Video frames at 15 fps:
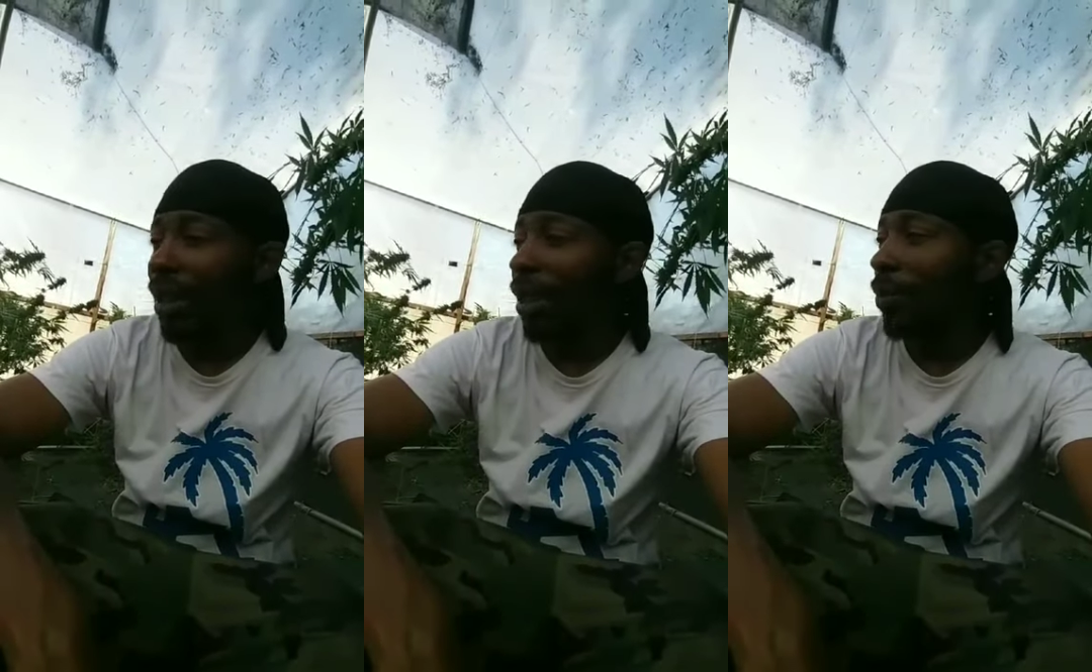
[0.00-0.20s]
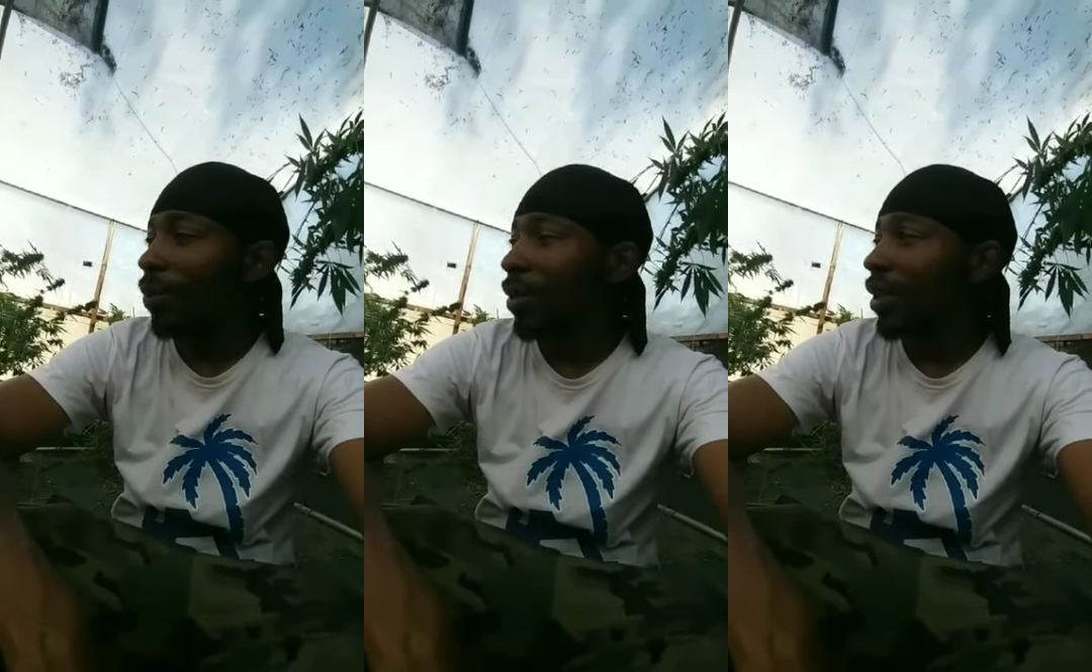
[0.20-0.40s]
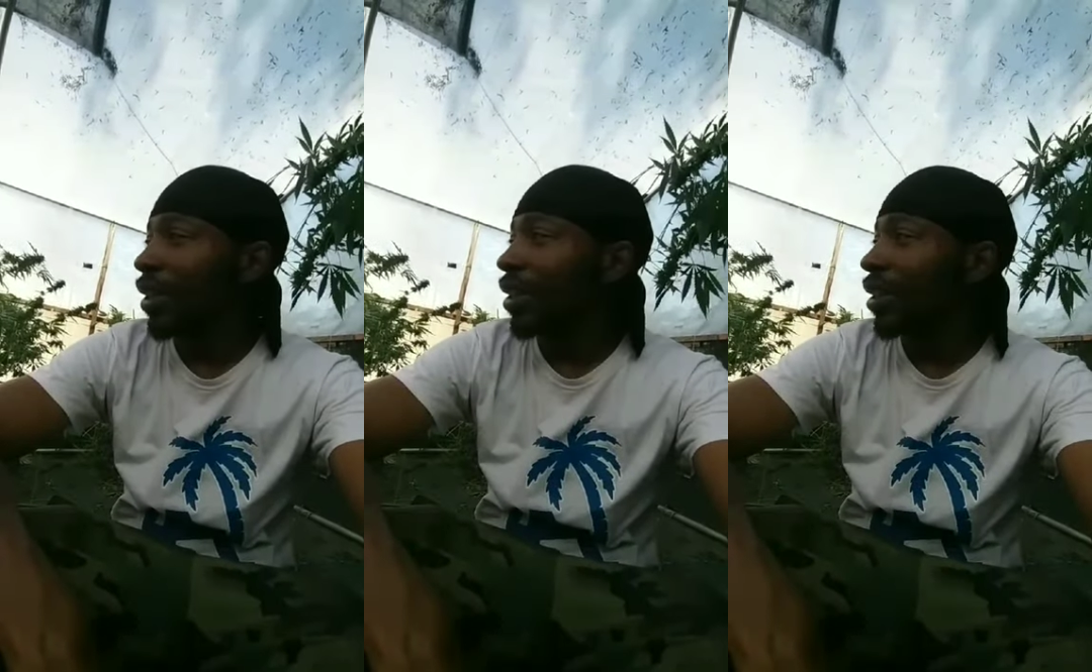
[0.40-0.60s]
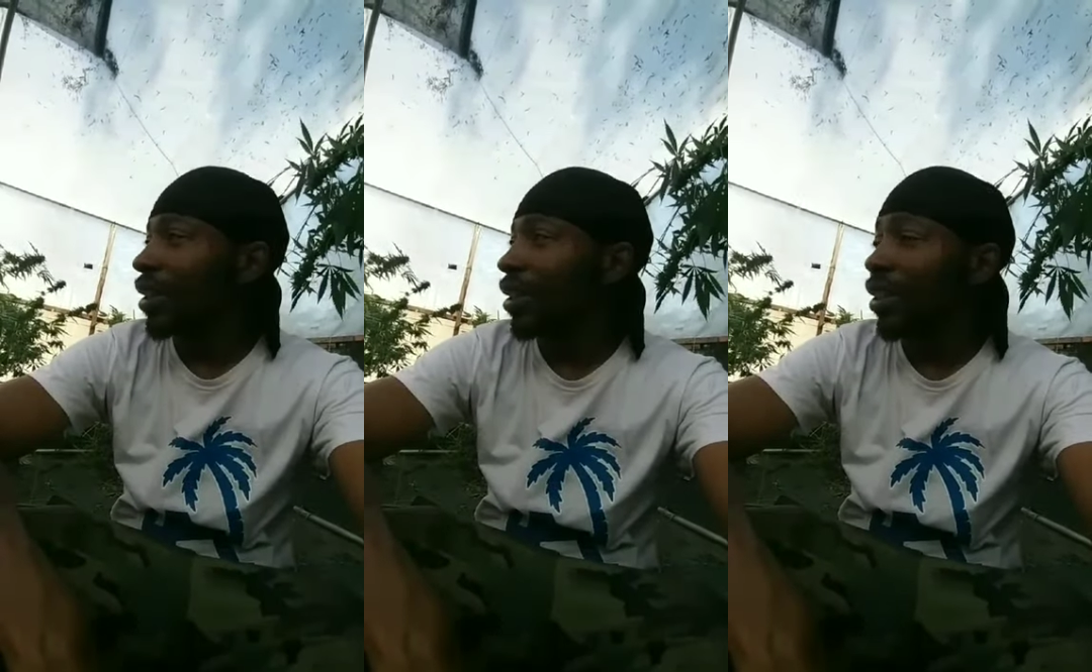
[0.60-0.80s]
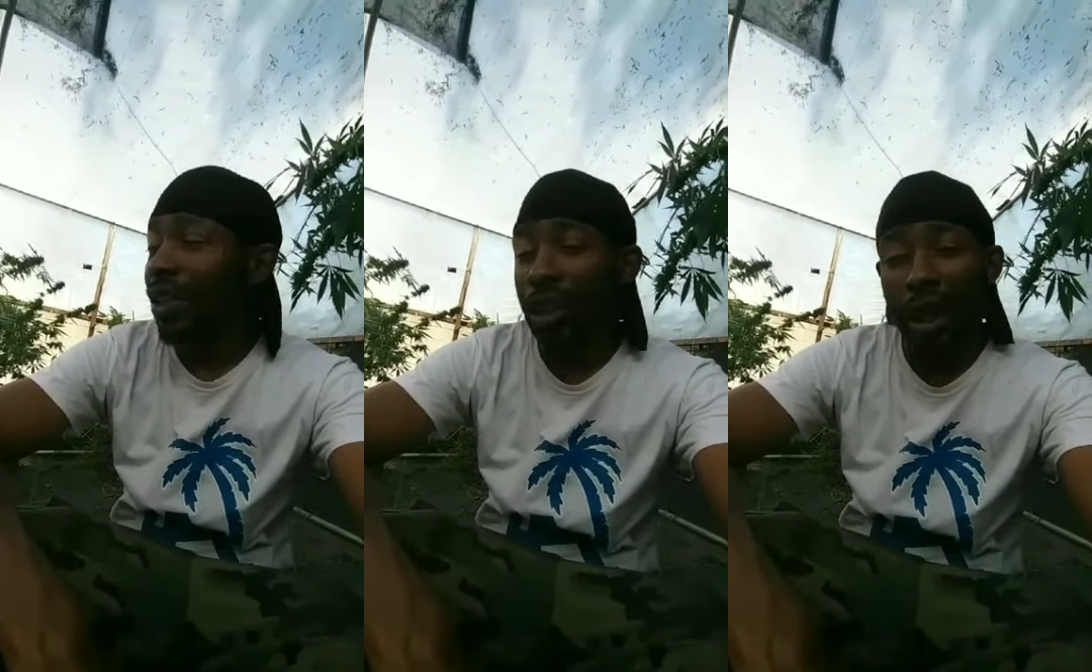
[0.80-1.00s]
Up in here,
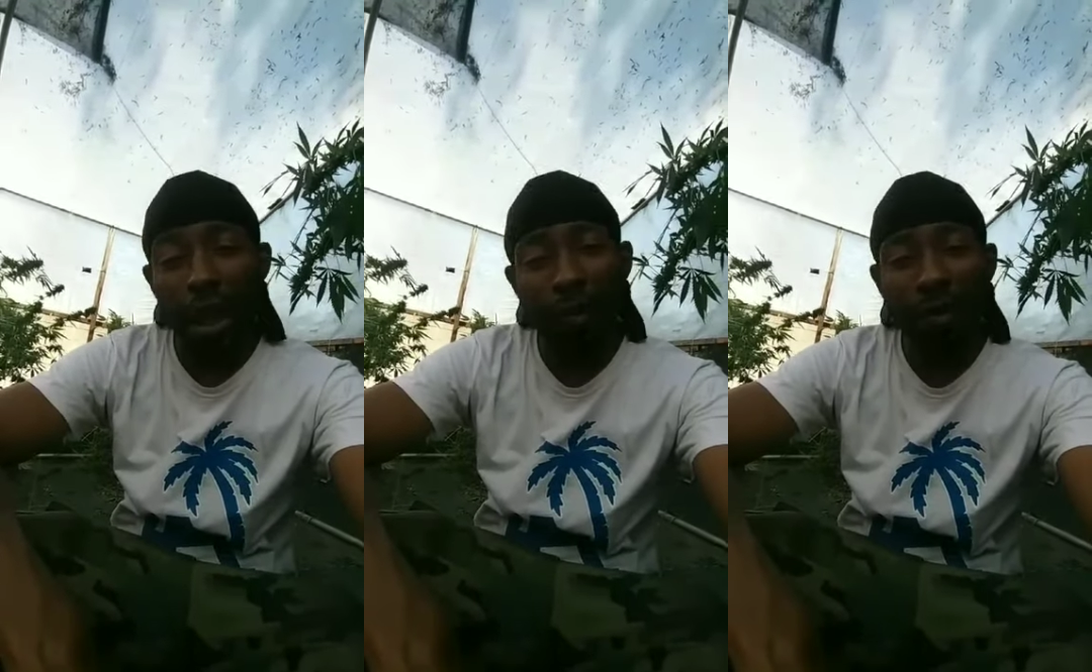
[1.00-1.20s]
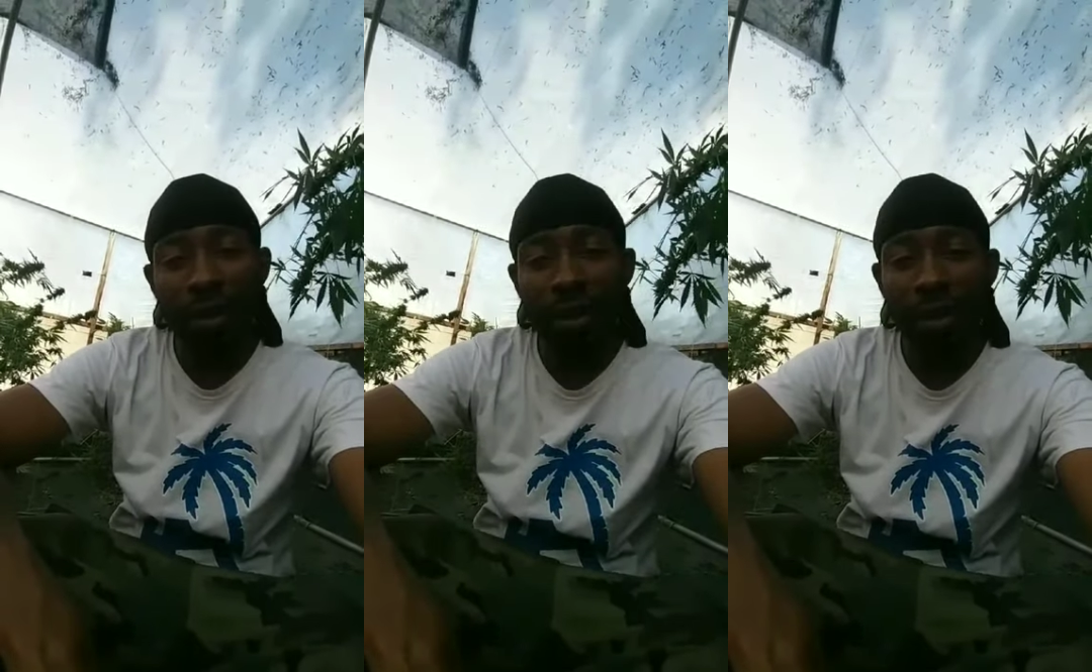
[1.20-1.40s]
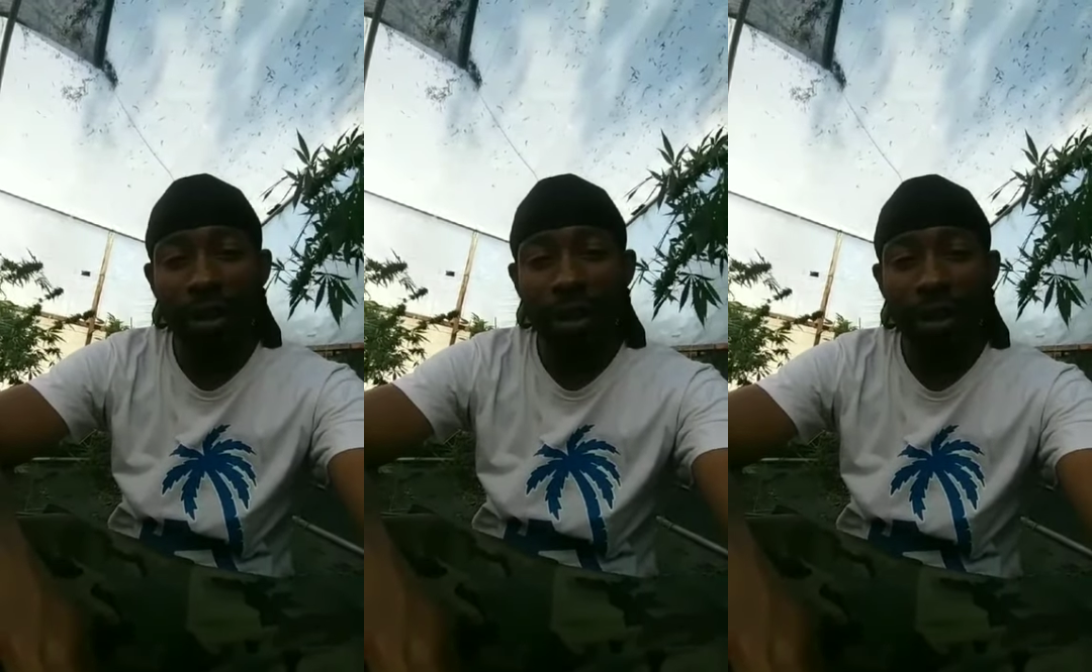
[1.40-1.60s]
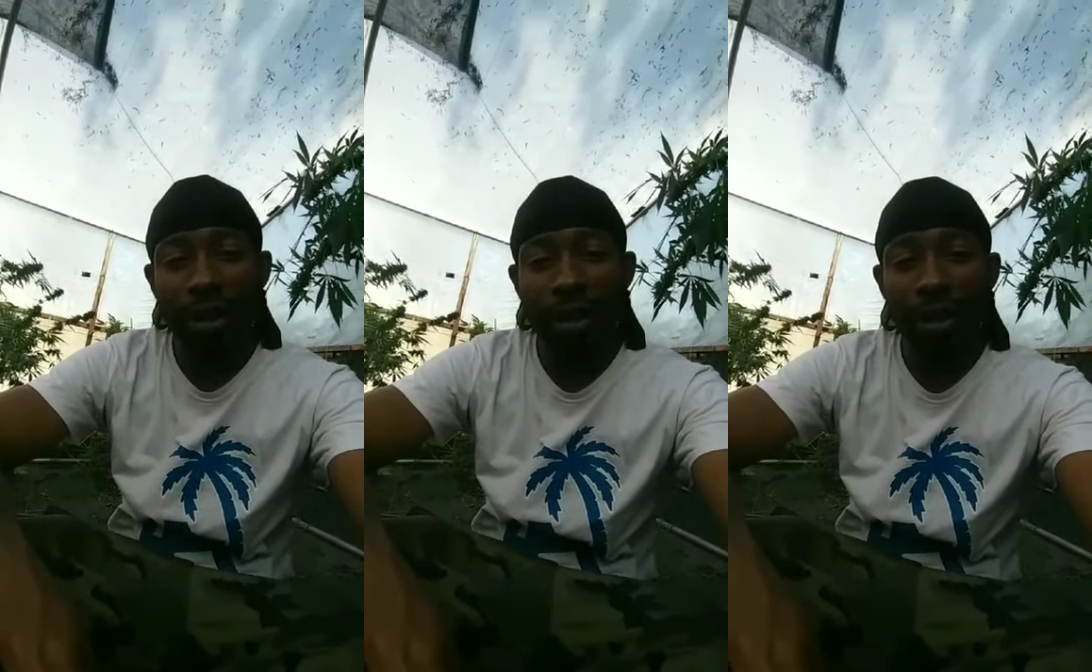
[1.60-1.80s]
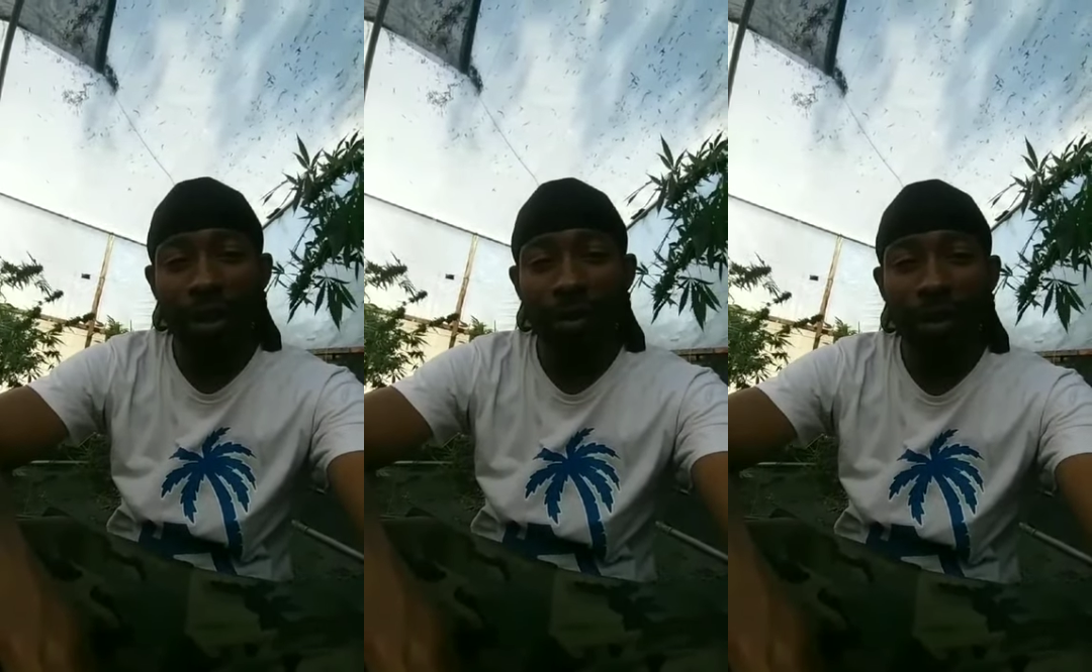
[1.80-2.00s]
just harvesting, you
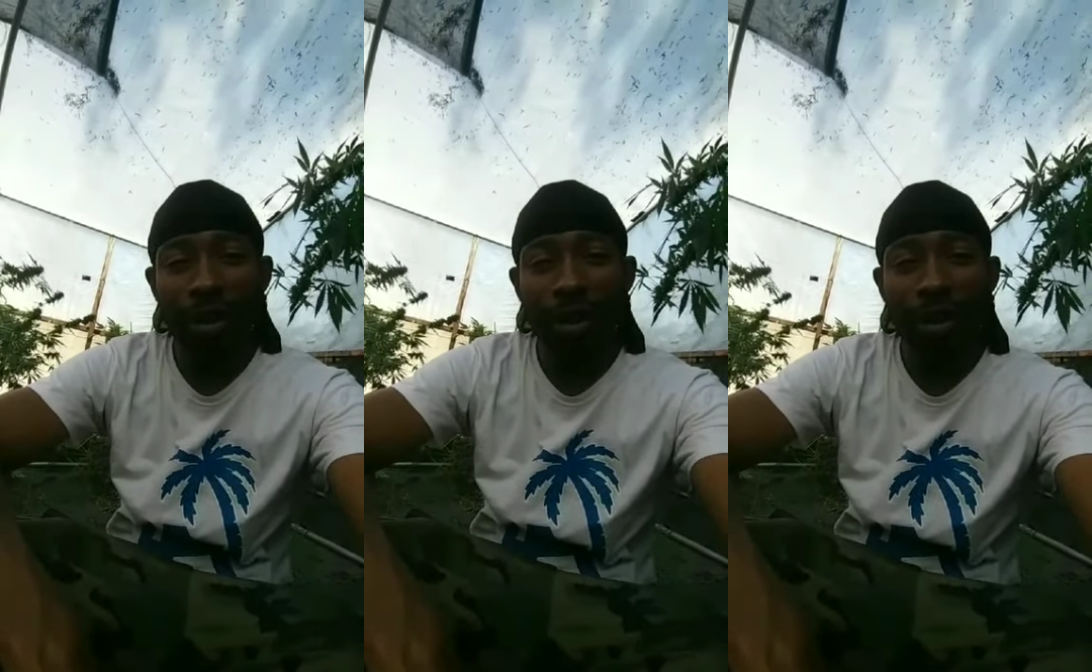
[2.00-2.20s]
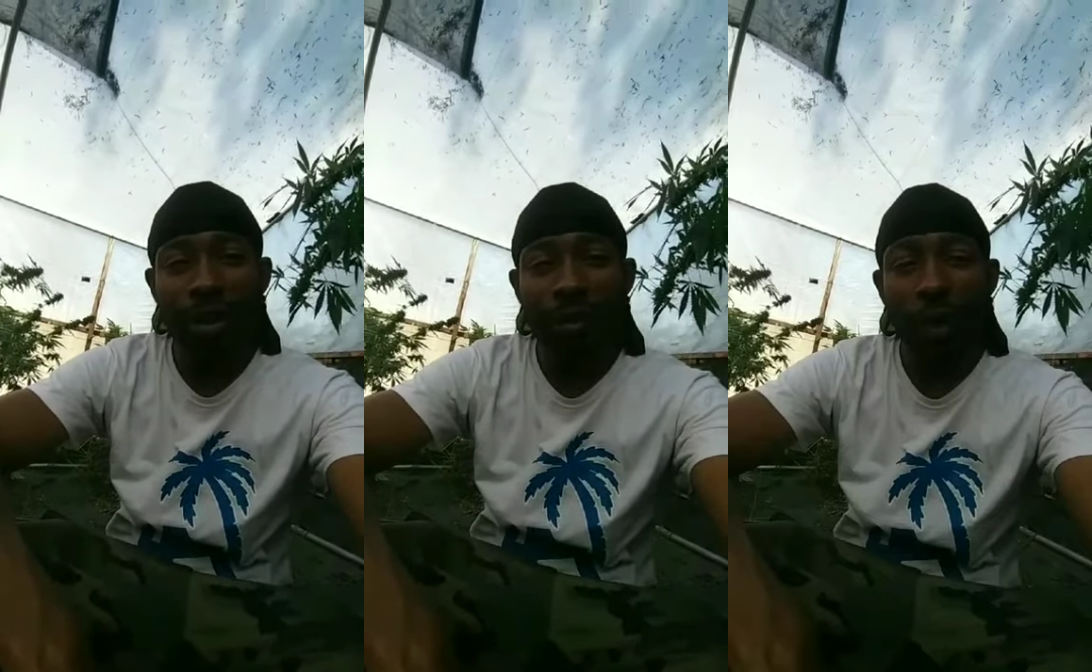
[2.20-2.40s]
know what I mean?